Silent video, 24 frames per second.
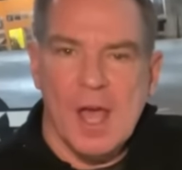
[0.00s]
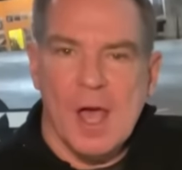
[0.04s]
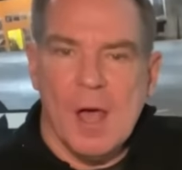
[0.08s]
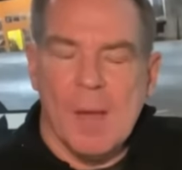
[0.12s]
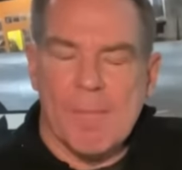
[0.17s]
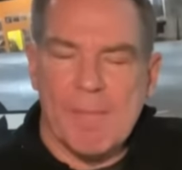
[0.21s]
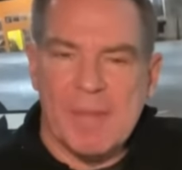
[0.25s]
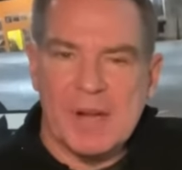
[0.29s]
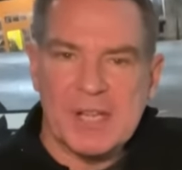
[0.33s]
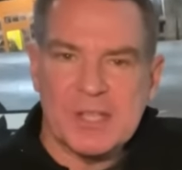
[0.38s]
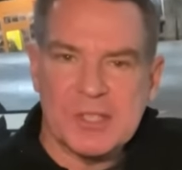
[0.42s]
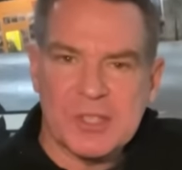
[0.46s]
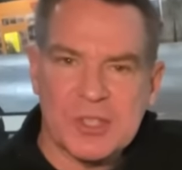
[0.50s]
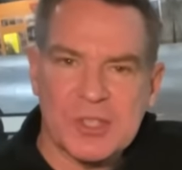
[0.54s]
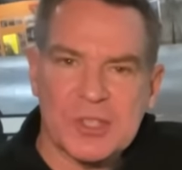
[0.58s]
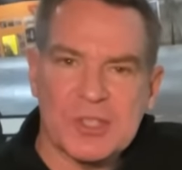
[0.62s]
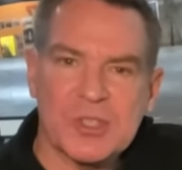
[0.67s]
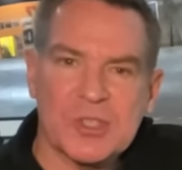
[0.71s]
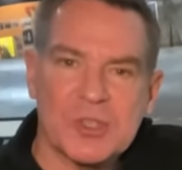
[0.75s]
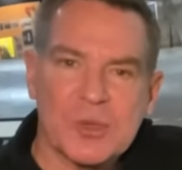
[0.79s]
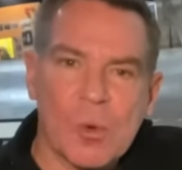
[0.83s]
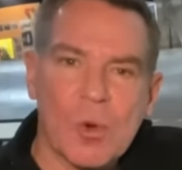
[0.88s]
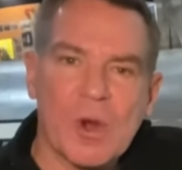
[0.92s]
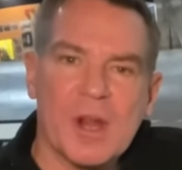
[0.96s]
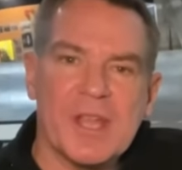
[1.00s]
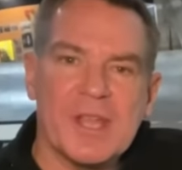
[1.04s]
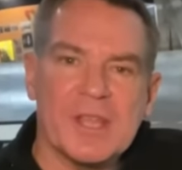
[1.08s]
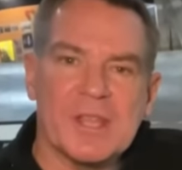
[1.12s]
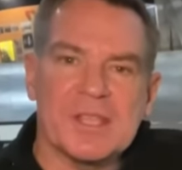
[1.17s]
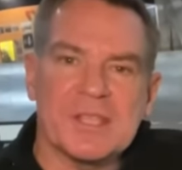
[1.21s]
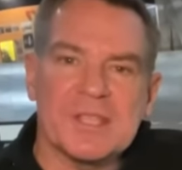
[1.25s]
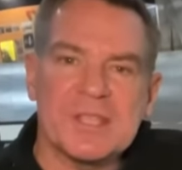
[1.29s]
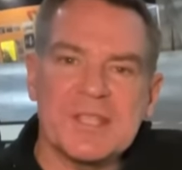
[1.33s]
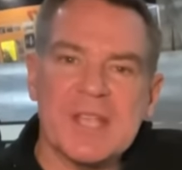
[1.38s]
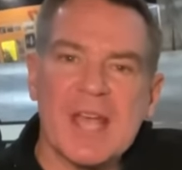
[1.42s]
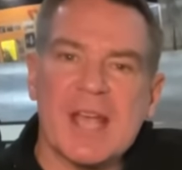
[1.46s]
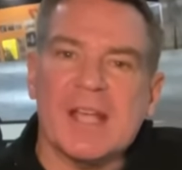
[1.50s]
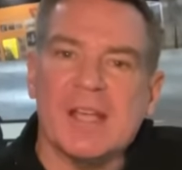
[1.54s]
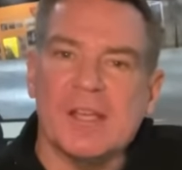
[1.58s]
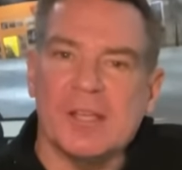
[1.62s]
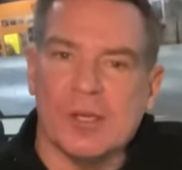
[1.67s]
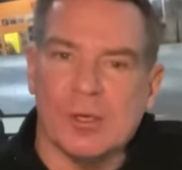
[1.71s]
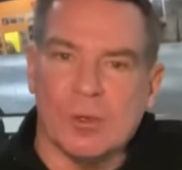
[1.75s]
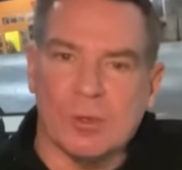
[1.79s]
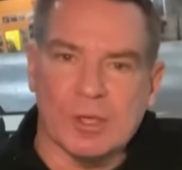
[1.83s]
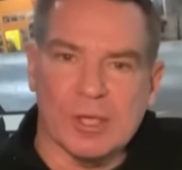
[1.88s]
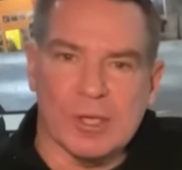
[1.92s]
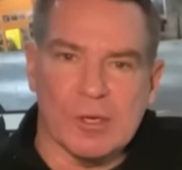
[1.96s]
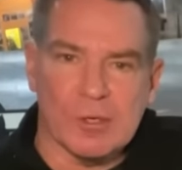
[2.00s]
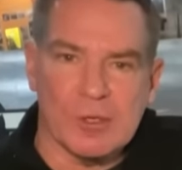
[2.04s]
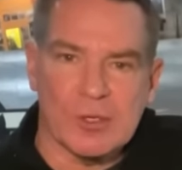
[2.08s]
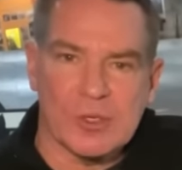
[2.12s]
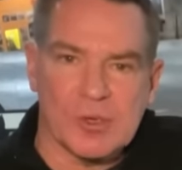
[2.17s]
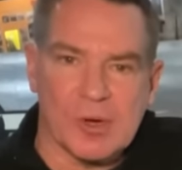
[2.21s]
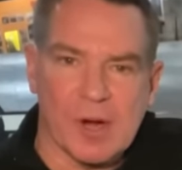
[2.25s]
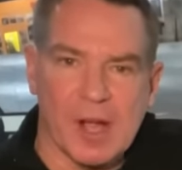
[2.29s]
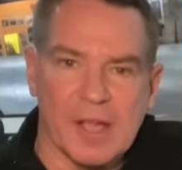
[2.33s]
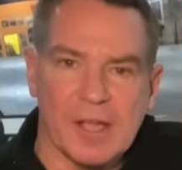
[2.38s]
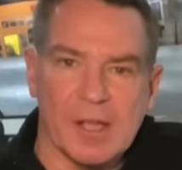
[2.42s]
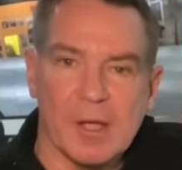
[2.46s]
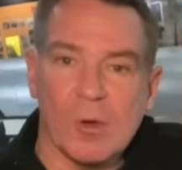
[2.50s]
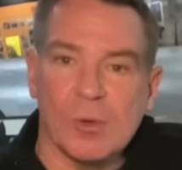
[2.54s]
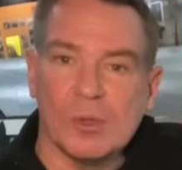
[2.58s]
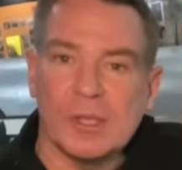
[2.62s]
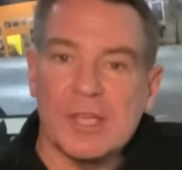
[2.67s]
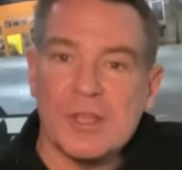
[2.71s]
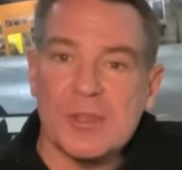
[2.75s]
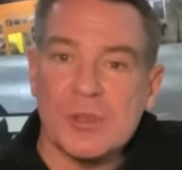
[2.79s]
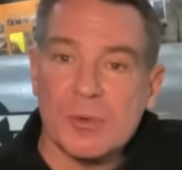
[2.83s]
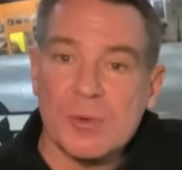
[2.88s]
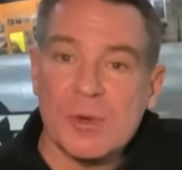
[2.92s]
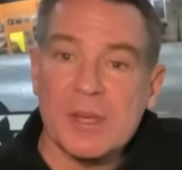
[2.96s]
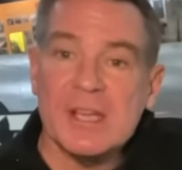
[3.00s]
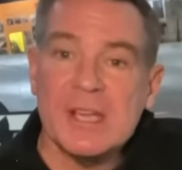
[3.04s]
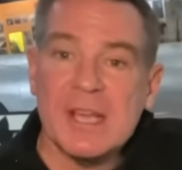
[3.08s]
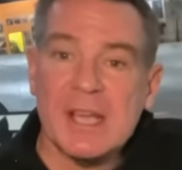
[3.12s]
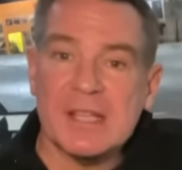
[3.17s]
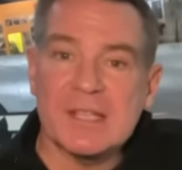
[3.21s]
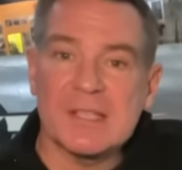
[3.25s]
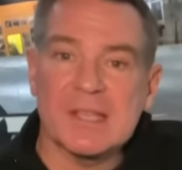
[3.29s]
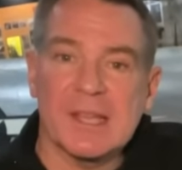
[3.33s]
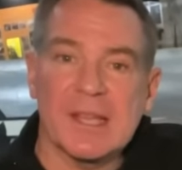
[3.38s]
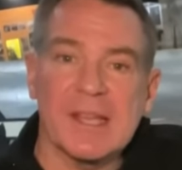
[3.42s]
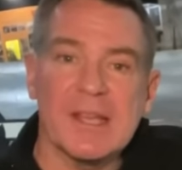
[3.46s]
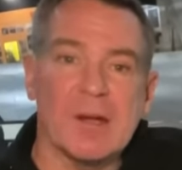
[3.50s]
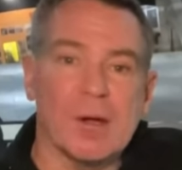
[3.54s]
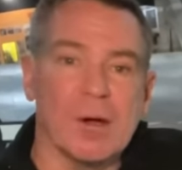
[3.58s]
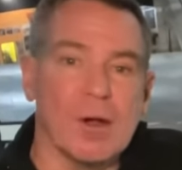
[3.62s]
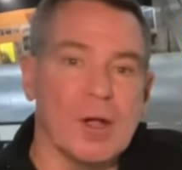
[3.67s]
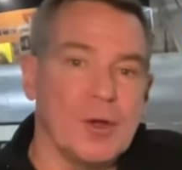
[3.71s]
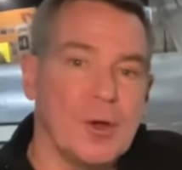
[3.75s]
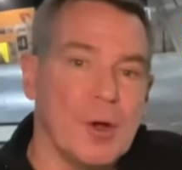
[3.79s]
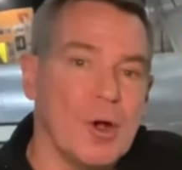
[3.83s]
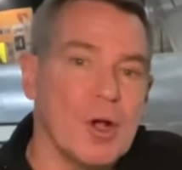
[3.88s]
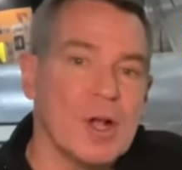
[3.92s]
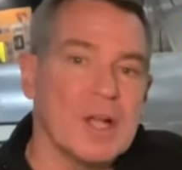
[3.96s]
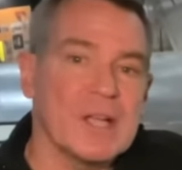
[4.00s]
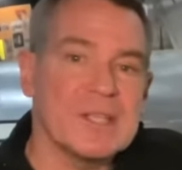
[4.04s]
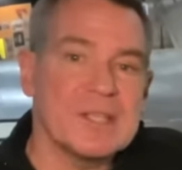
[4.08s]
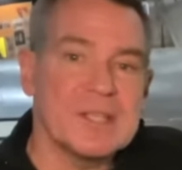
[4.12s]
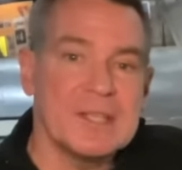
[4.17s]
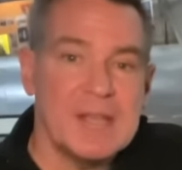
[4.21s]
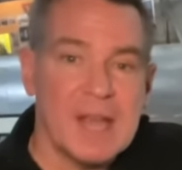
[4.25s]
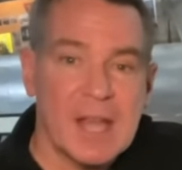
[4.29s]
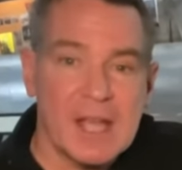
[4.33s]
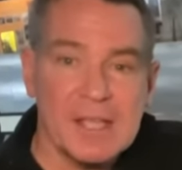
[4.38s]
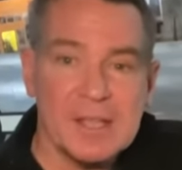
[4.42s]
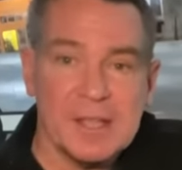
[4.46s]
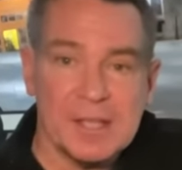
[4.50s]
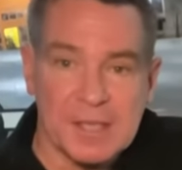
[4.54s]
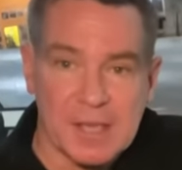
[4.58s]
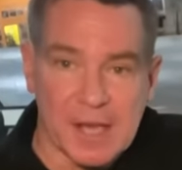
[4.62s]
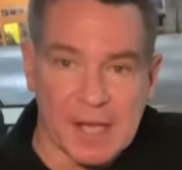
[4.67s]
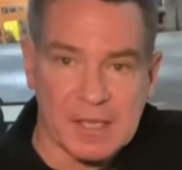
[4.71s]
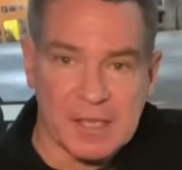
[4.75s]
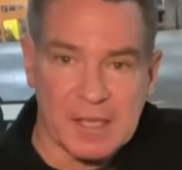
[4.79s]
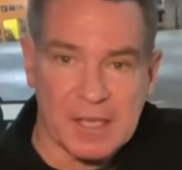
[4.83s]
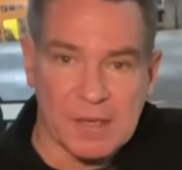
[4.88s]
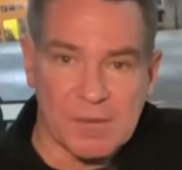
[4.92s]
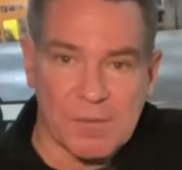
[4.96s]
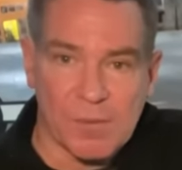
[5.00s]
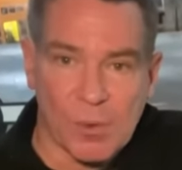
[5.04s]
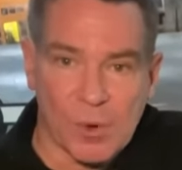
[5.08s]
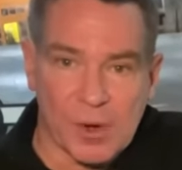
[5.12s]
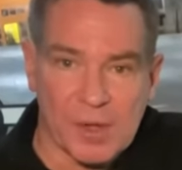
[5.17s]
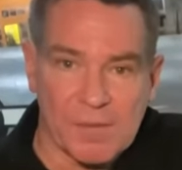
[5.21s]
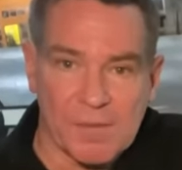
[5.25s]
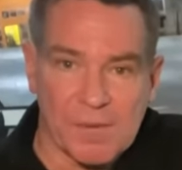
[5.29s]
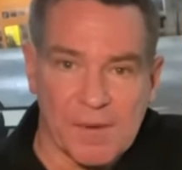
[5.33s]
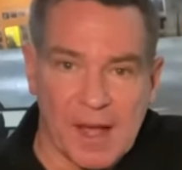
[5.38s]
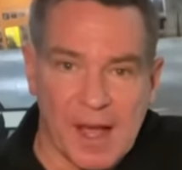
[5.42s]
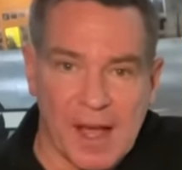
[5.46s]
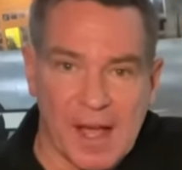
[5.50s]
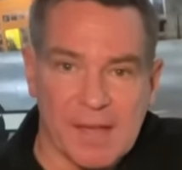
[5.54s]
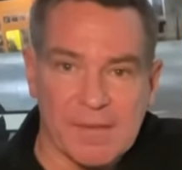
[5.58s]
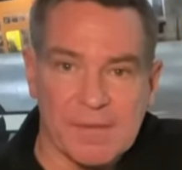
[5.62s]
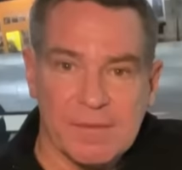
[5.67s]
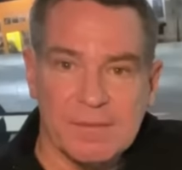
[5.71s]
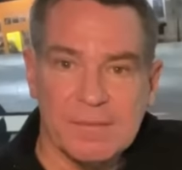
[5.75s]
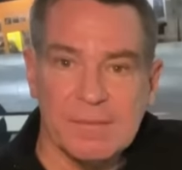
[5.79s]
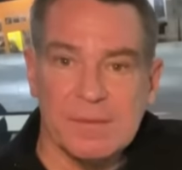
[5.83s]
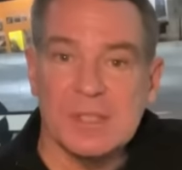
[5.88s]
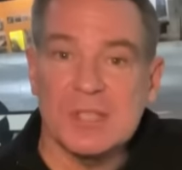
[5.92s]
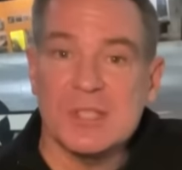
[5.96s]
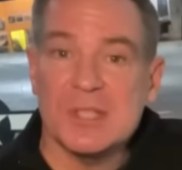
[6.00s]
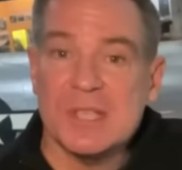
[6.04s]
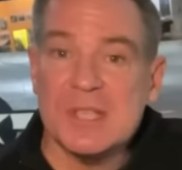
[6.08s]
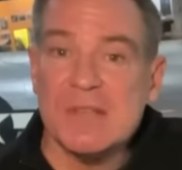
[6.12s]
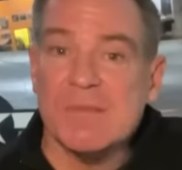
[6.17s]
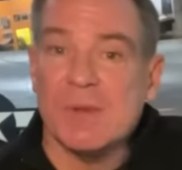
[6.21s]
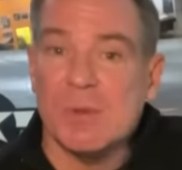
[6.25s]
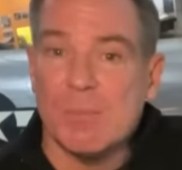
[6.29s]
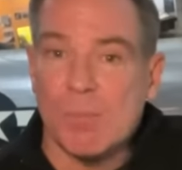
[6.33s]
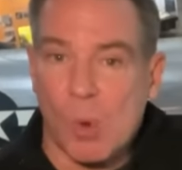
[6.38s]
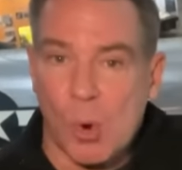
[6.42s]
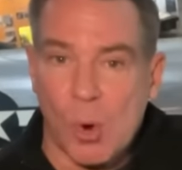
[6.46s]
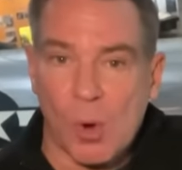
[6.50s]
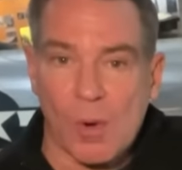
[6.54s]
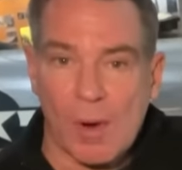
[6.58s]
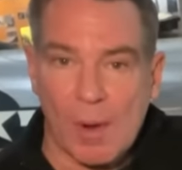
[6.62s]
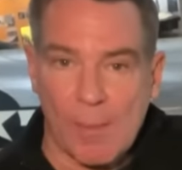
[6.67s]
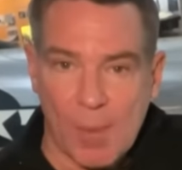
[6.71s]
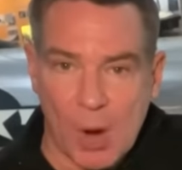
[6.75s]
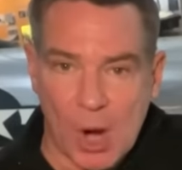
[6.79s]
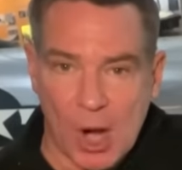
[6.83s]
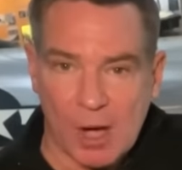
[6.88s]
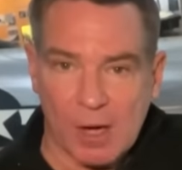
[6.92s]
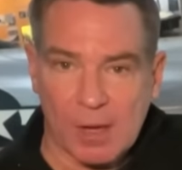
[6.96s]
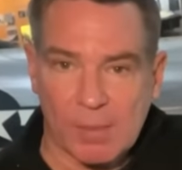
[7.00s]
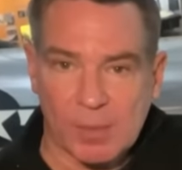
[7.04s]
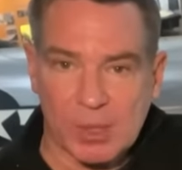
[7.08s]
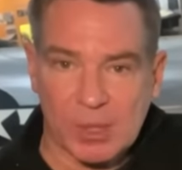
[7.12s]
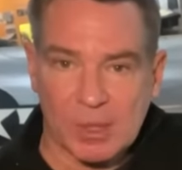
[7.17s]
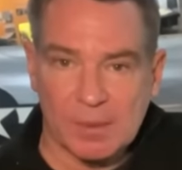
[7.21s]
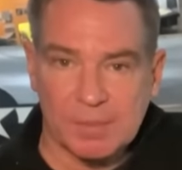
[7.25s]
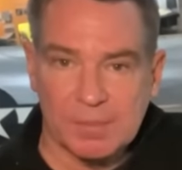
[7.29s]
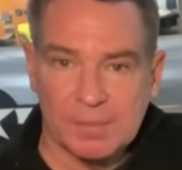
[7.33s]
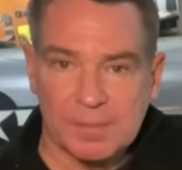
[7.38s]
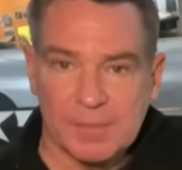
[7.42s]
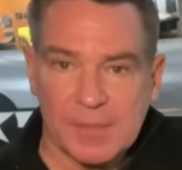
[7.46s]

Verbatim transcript: But it's the story of the second nuclear strike, only three days later on August ninth, nineteen forty-five, that's even more remarkable.